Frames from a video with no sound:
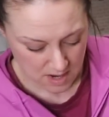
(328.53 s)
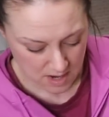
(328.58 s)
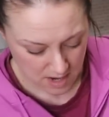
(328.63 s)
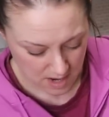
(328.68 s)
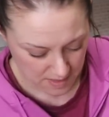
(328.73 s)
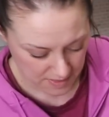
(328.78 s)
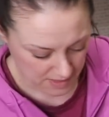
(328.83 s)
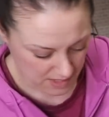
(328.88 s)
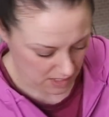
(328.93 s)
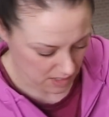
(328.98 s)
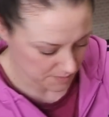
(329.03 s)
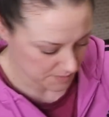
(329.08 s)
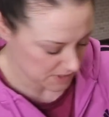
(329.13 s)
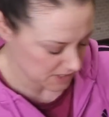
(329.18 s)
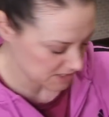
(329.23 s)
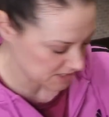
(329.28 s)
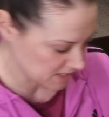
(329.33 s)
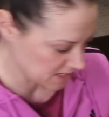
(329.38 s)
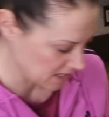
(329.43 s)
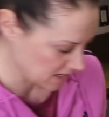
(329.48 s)
And then I'm
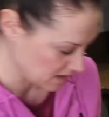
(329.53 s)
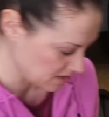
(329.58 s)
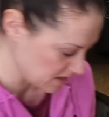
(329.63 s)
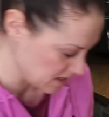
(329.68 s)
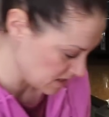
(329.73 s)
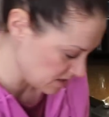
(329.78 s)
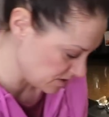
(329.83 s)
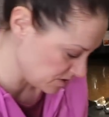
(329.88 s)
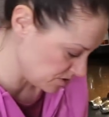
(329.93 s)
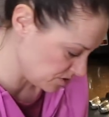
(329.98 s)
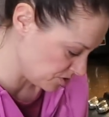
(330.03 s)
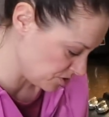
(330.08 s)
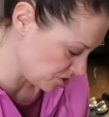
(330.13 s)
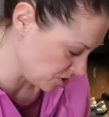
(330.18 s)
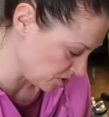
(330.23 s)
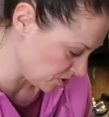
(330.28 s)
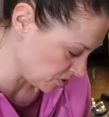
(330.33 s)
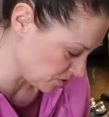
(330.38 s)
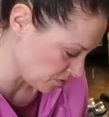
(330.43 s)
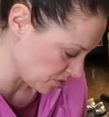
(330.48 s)
gonna take these
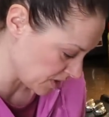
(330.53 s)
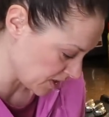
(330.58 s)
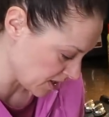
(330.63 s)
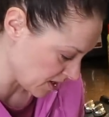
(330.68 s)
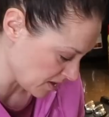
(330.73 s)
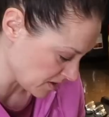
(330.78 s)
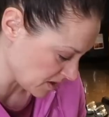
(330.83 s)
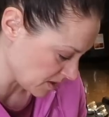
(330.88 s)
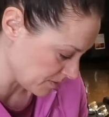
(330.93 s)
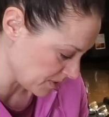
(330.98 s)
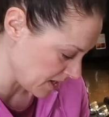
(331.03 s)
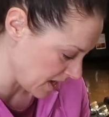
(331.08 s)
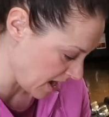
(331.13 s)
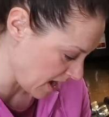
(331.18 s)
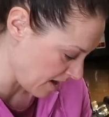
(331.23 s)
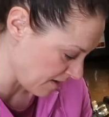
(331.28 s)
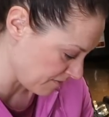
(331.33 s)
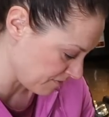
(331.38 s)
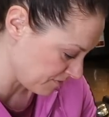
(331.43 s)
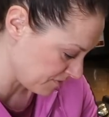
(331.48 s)
2 and cut them in
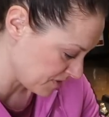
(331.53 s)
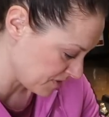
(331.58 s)
half.